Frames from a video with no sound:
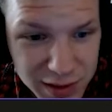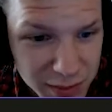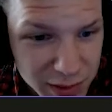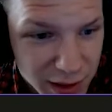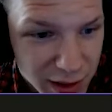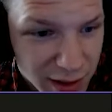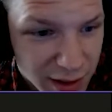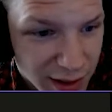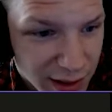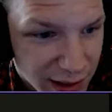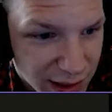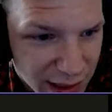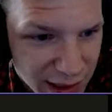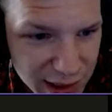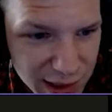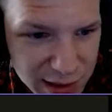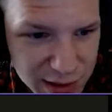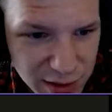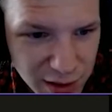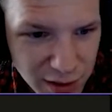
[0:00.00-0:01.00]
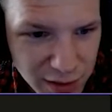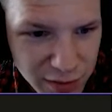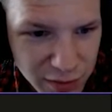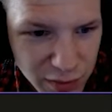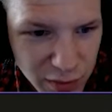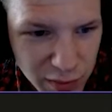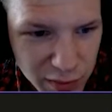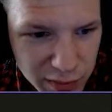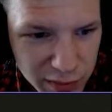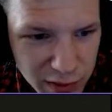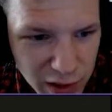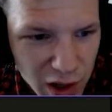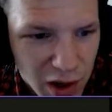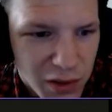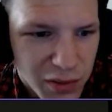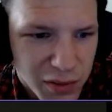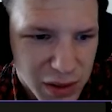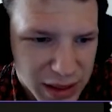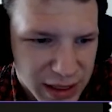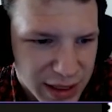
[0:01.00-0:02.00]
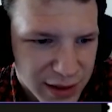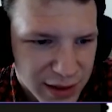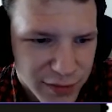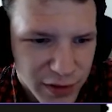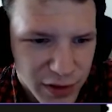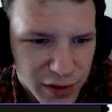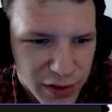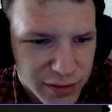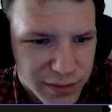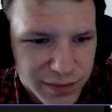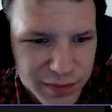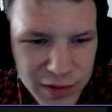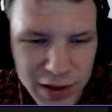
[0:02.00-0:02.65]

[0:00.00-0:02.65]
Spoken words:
there. I think that's all of what we've done. Oh, Leonfield.